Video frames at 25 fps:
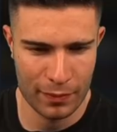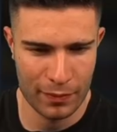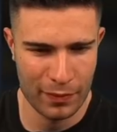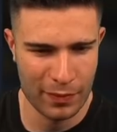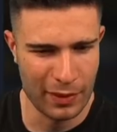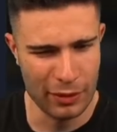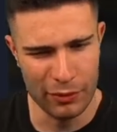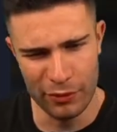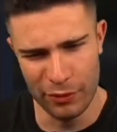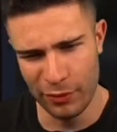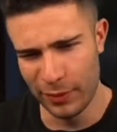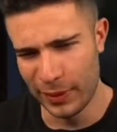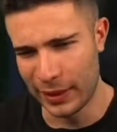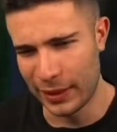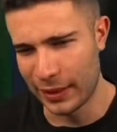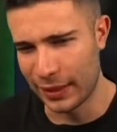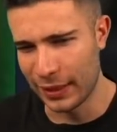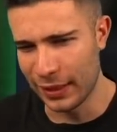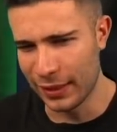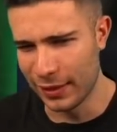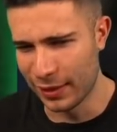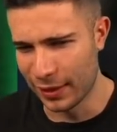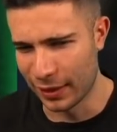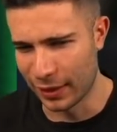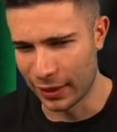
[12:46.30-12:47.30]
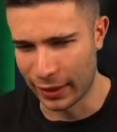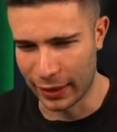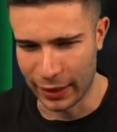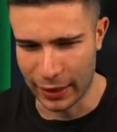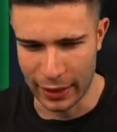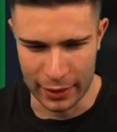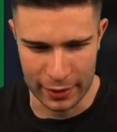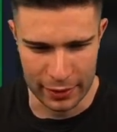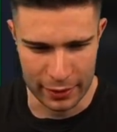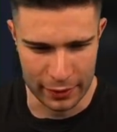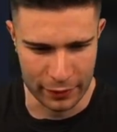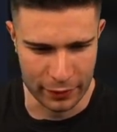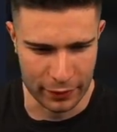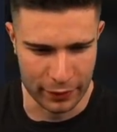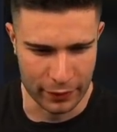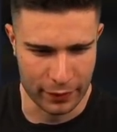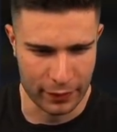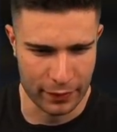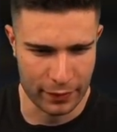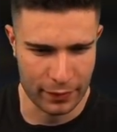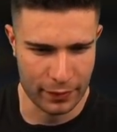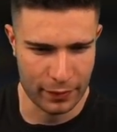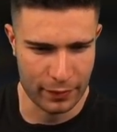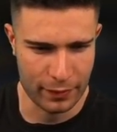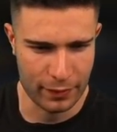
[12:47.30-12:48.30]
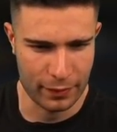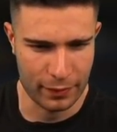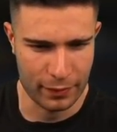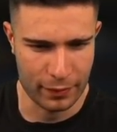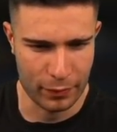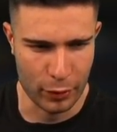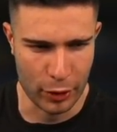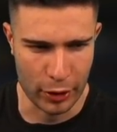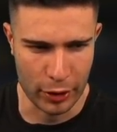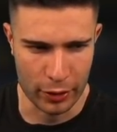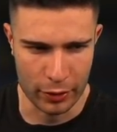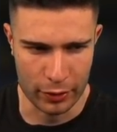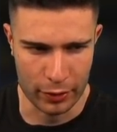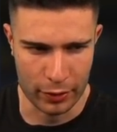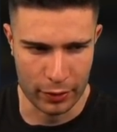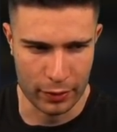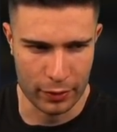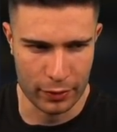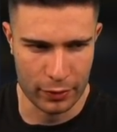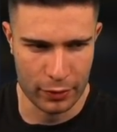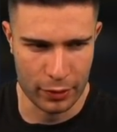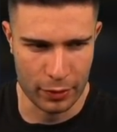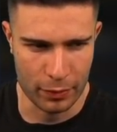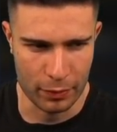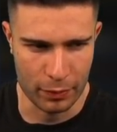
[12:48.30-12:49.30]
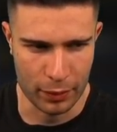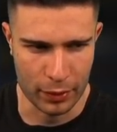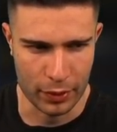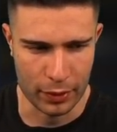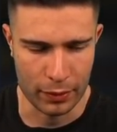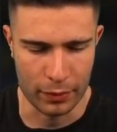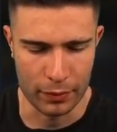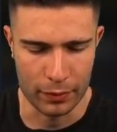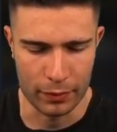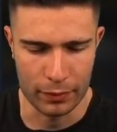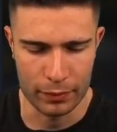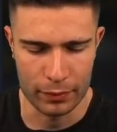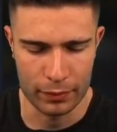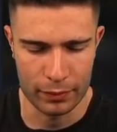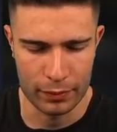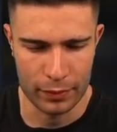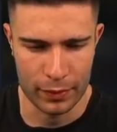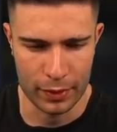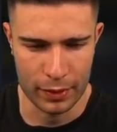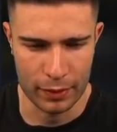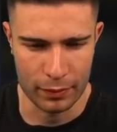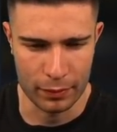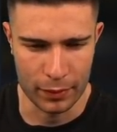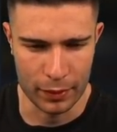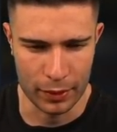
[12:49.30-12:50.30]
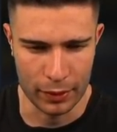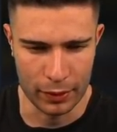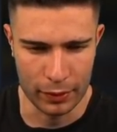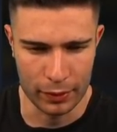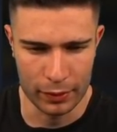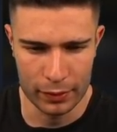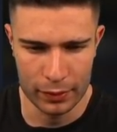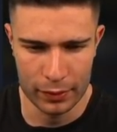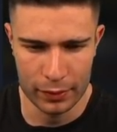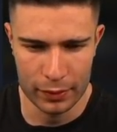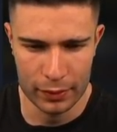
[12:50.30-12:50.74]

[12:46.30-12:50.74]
That would have been decent, I guess, if we got chimp in the middle.